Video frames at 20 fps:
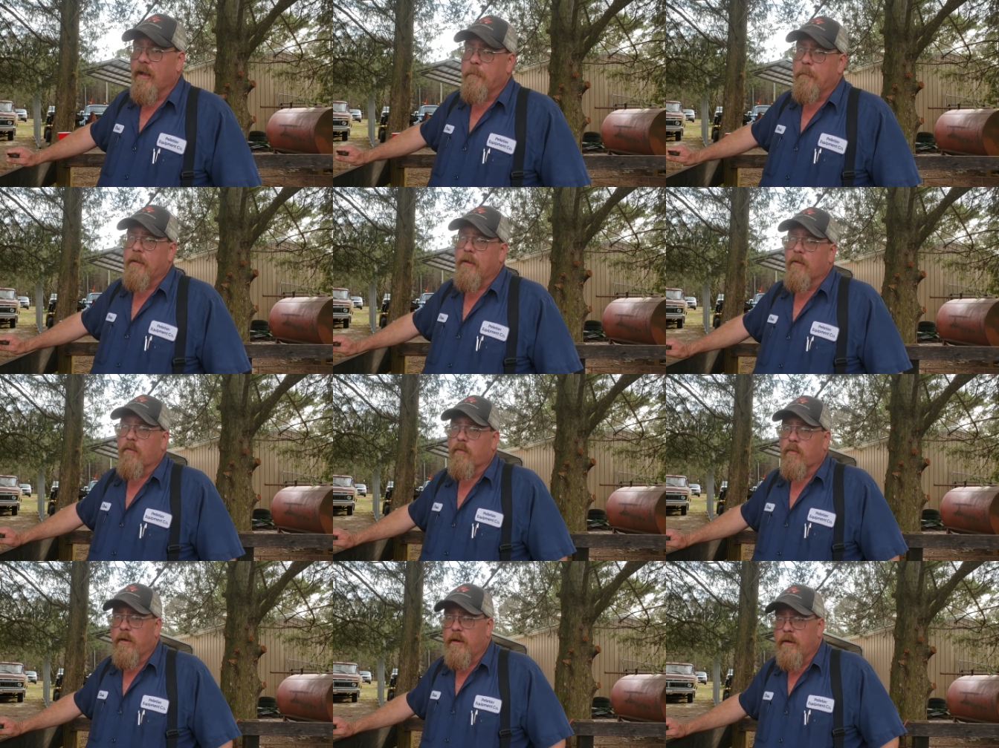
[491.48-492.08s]
to be
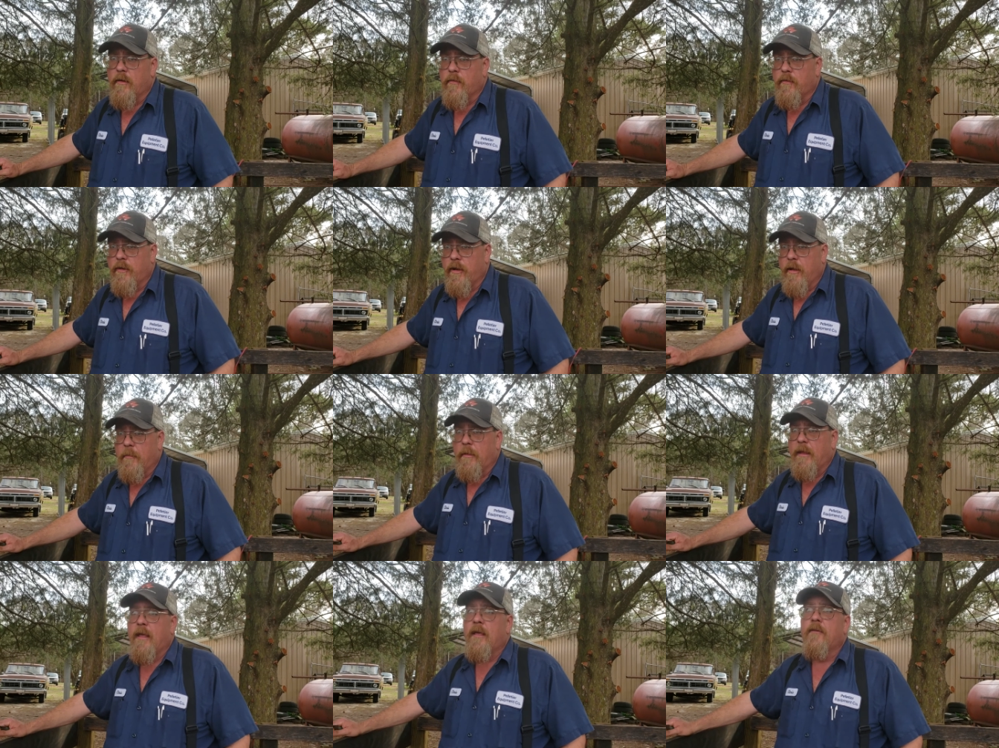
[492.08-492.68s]
a real
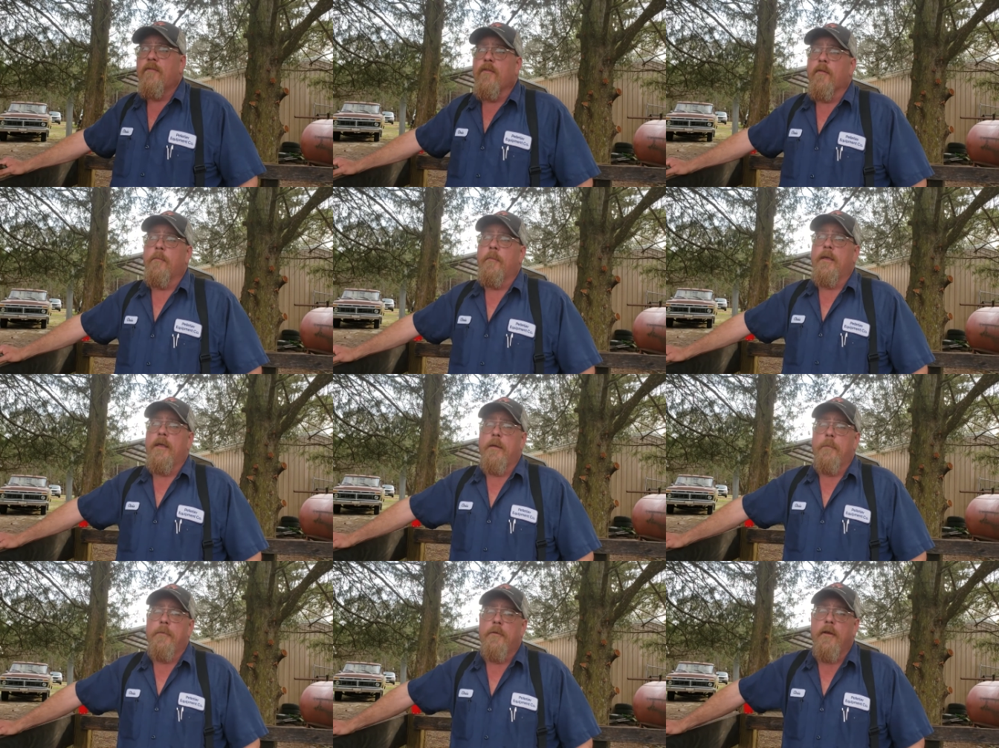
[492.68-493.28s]
dummy for
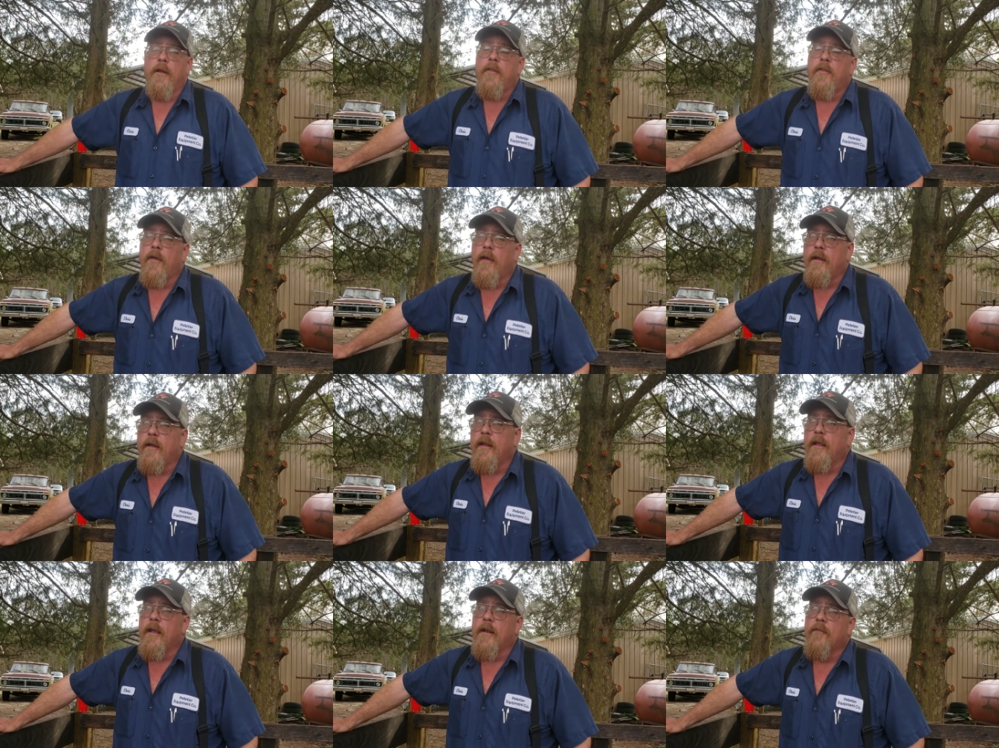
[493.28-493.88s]
me to put
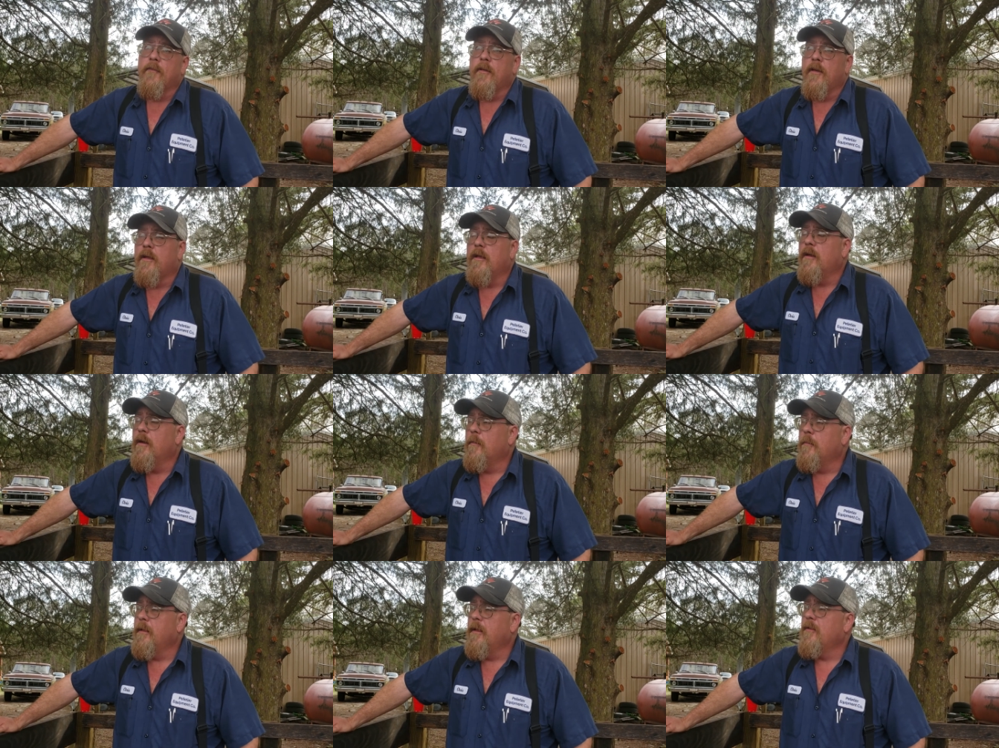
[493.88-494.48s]
anything negative in your
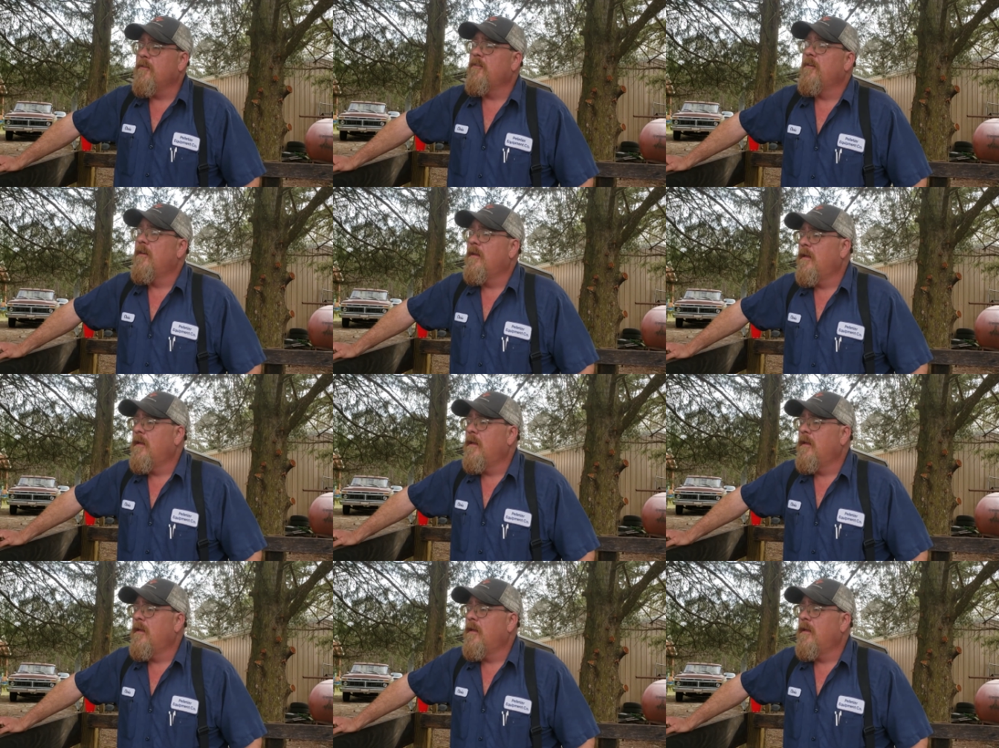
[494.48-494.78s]
comments.